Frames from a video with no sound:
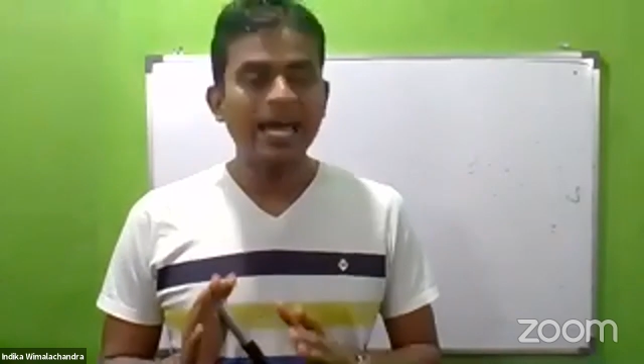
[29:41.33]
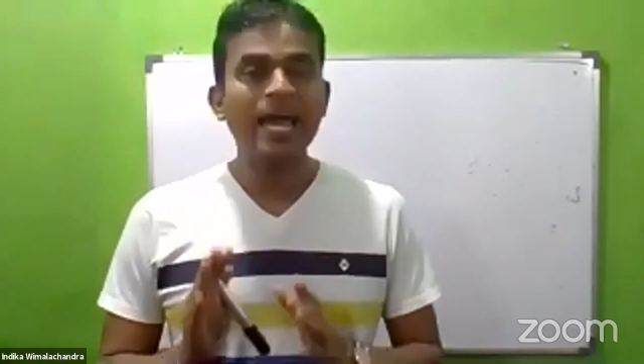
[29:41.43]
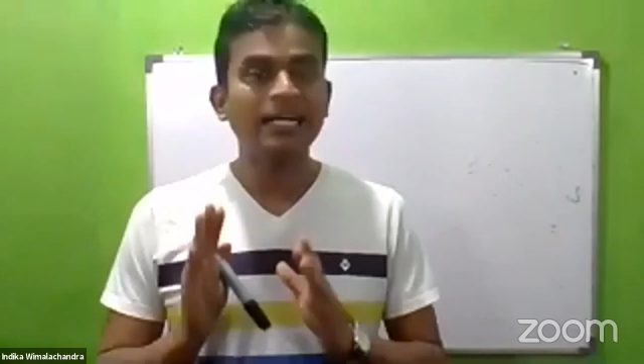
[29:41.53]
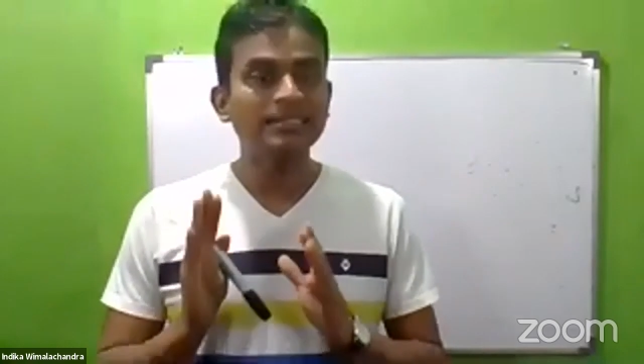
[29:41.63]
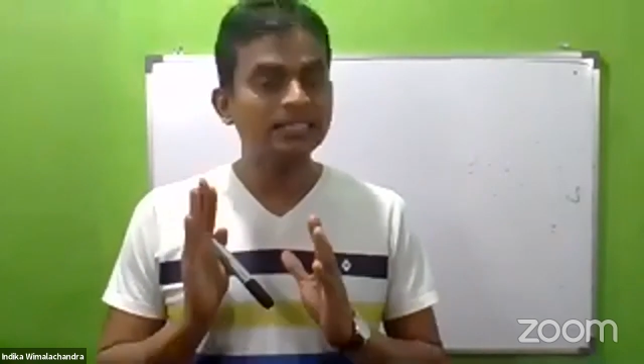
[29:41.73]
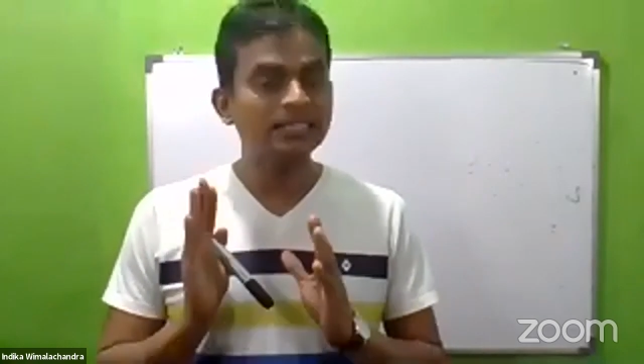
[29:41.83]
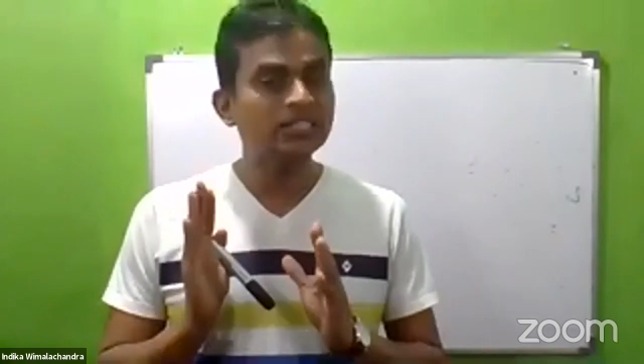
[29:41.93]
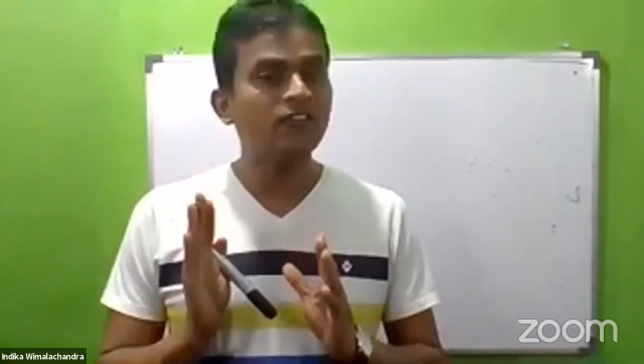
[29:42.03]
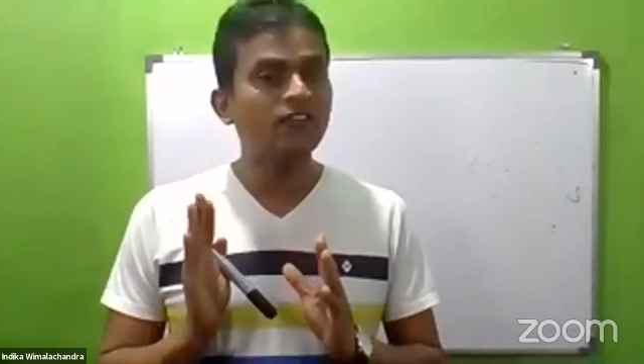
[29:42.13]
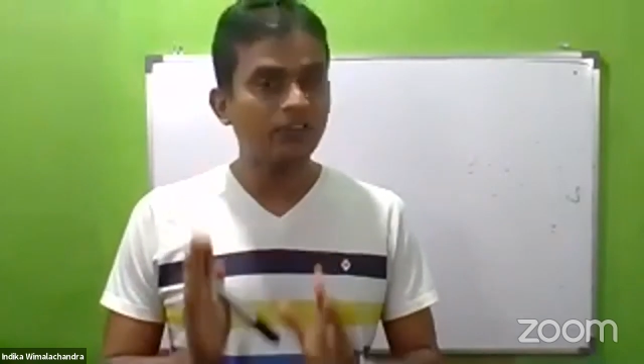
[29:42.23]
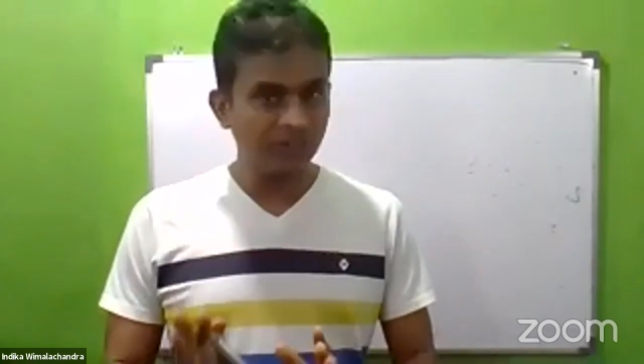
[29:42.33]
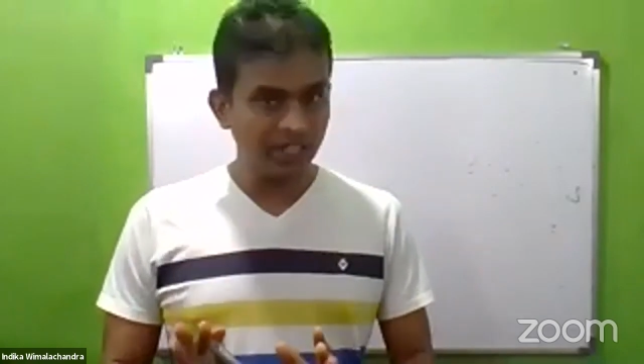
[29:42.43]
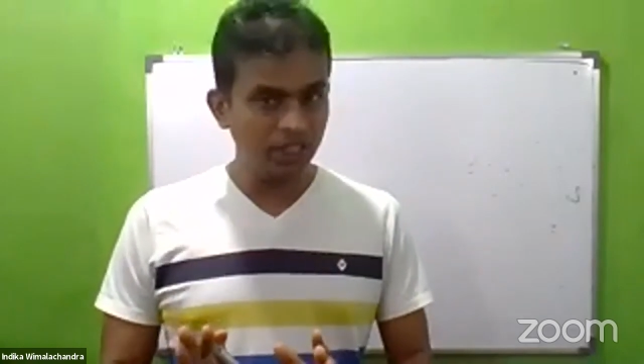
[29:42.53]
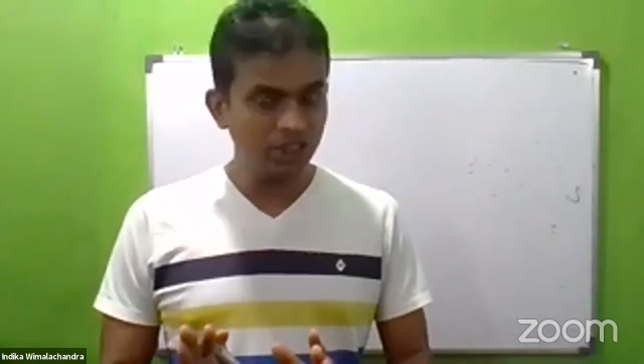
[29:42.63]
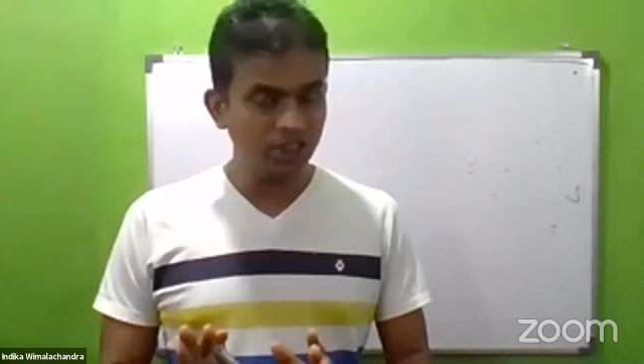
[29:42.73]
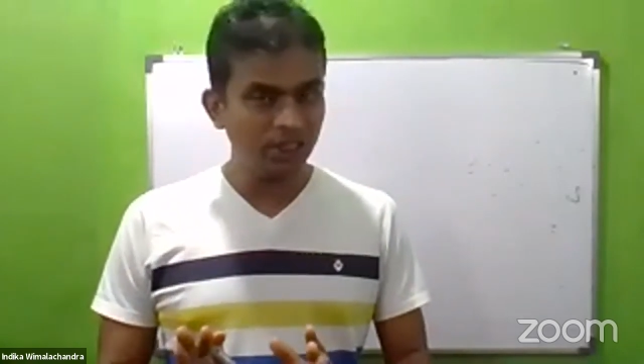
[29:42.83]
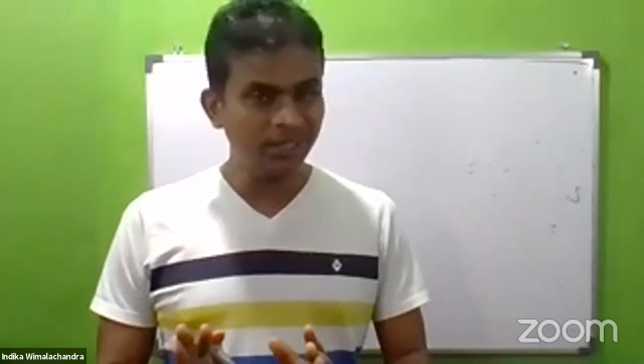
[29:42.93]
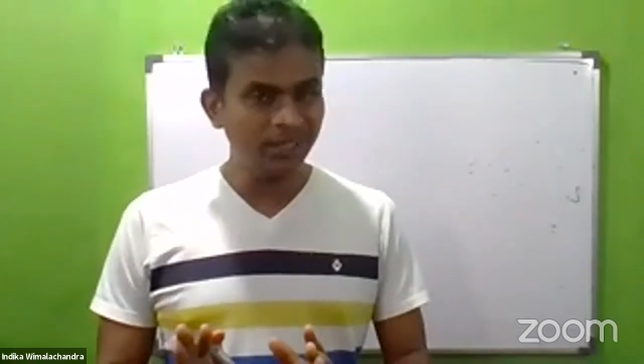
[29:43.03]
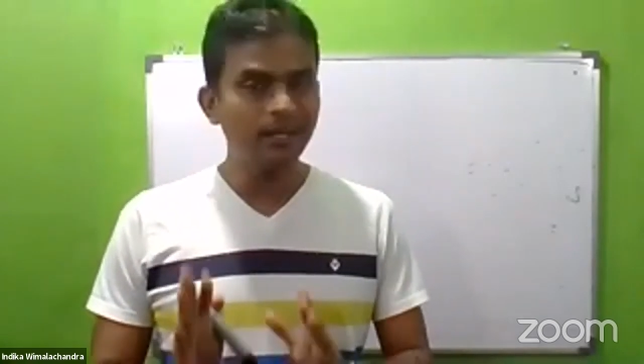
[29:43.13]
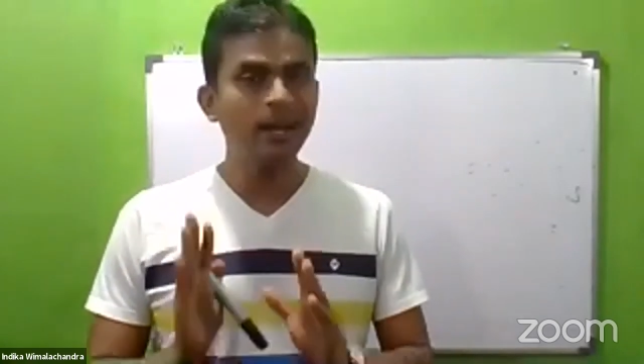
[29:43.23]
axis of
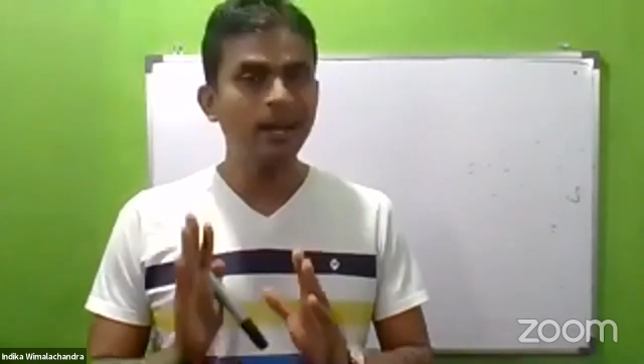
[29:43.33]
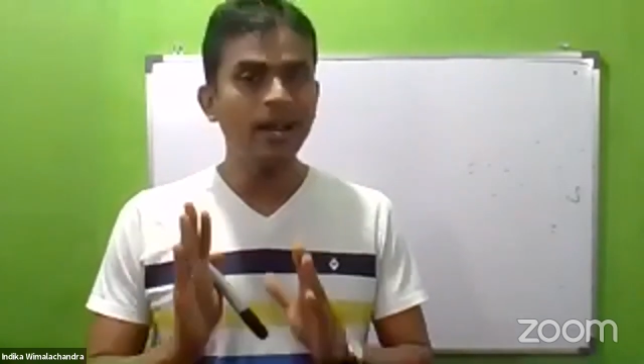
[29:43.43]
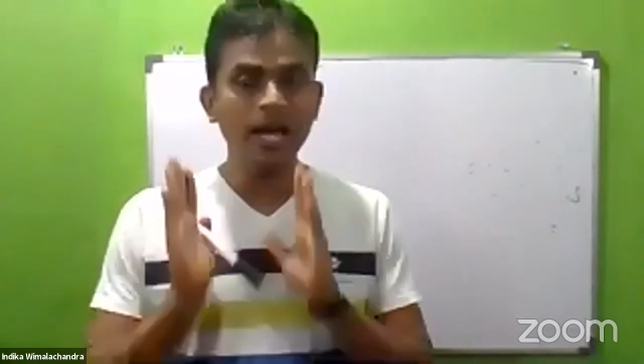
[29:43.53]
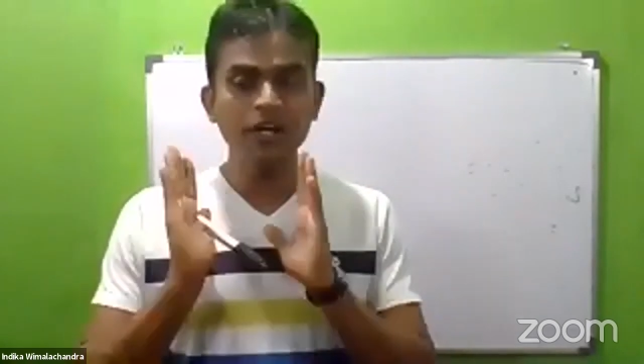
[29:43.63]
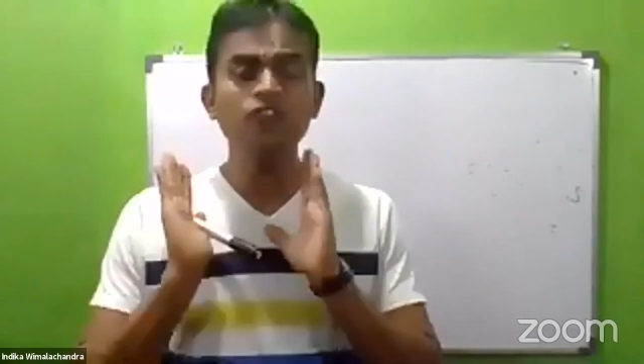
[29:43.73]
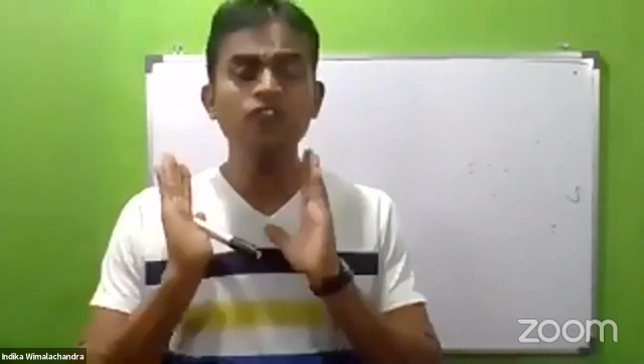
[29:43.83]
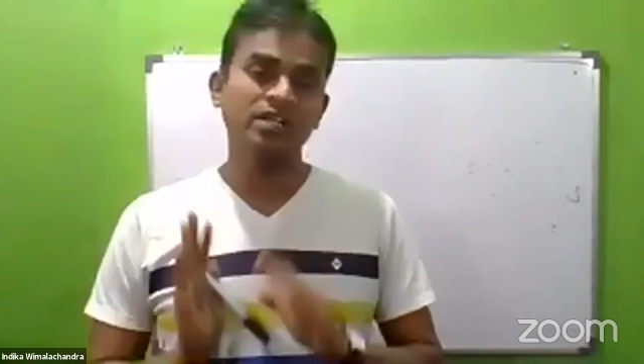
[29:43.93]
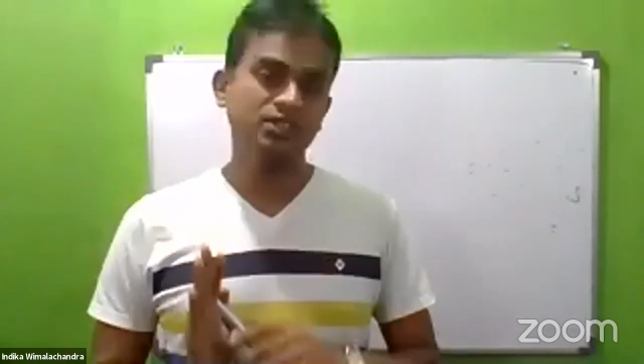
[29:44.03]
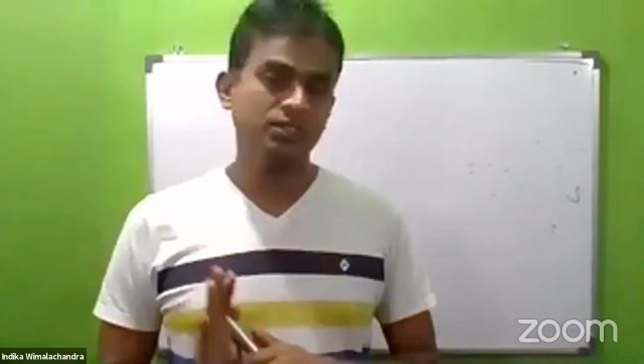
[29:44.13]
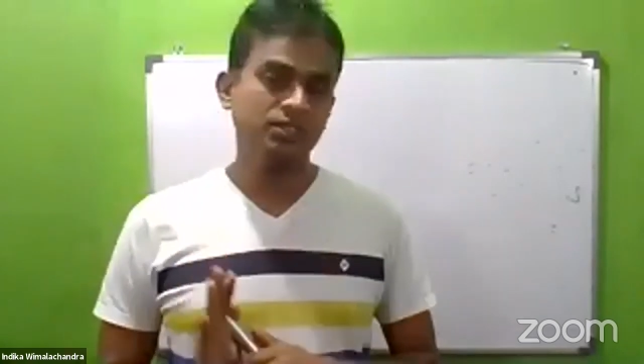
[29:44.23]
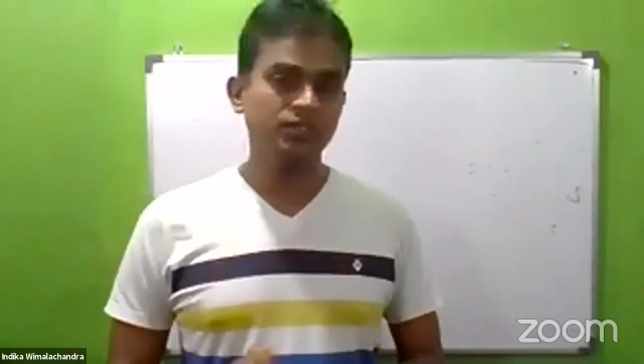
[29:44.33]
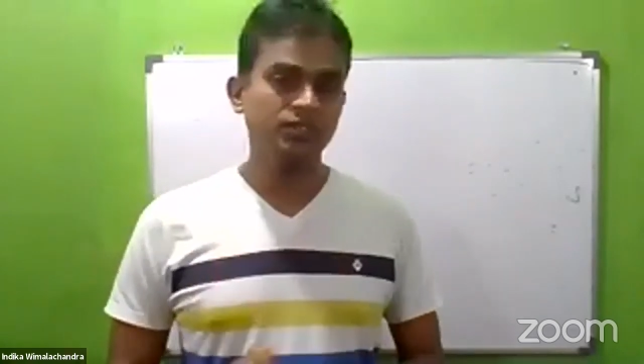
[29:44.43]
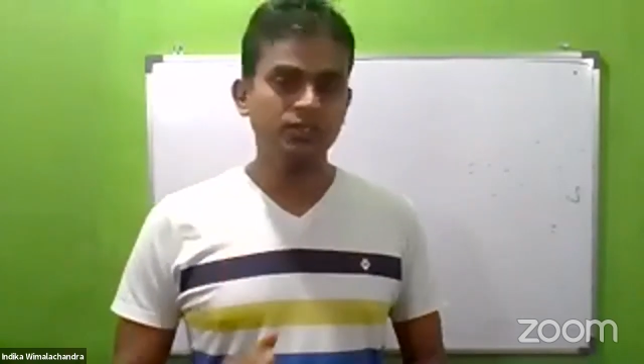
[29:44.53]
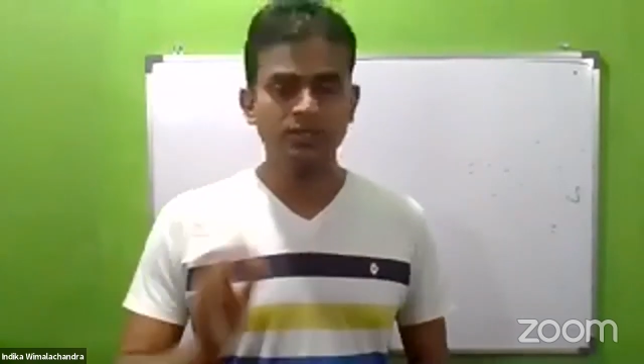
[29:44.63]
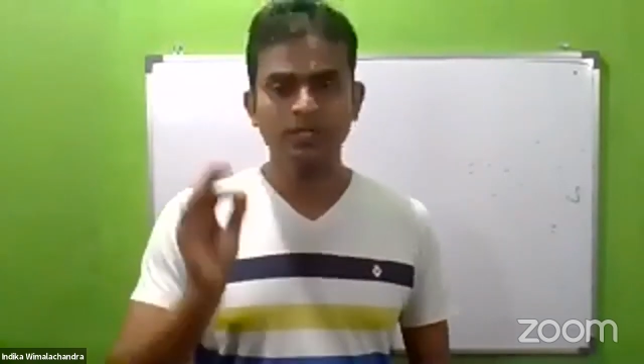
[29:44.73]
rotation, line of actions?